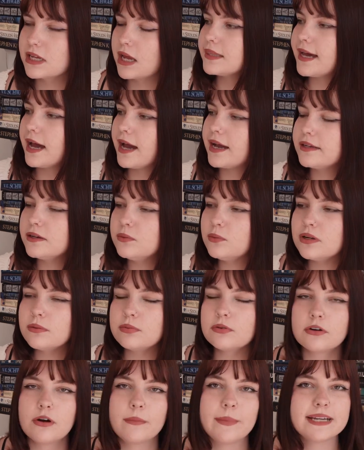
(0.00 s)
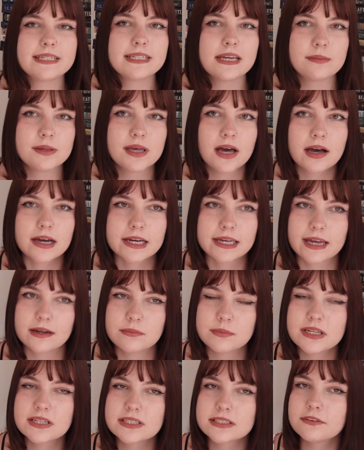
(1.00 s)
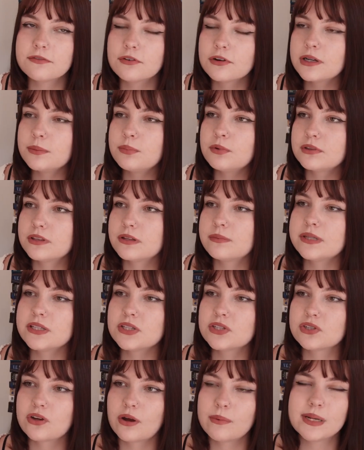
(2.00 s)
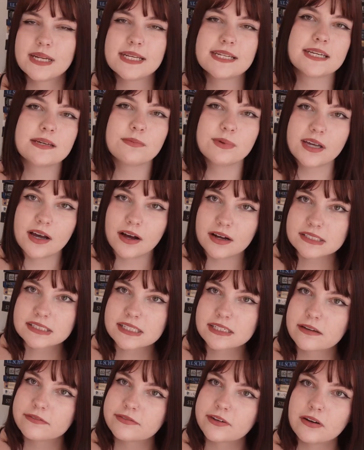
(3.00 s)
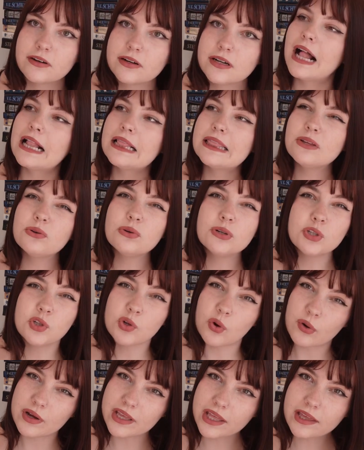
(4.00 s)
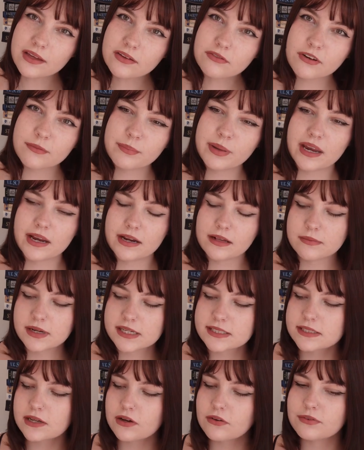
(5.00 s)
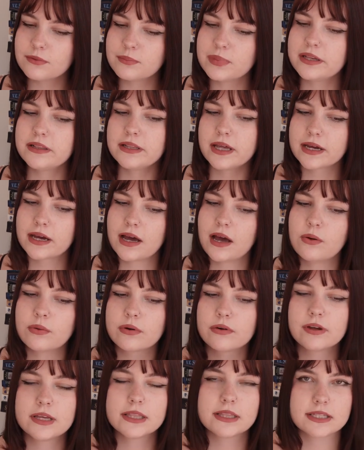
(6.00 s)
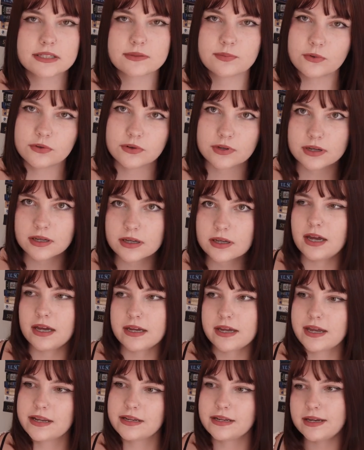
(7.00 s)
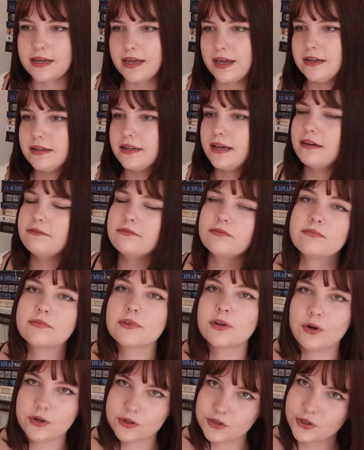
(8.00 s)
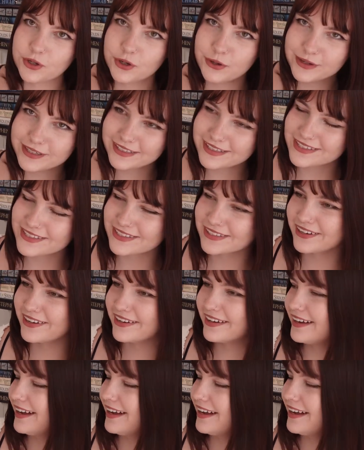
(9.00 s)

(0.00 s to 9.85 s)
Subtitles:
that I didn't want to put on my TBR again because I've already put them in so many TBRs, and I felt a little annoying repeating myself and being like, I want to read this book again and again. I haven't gotten to it, so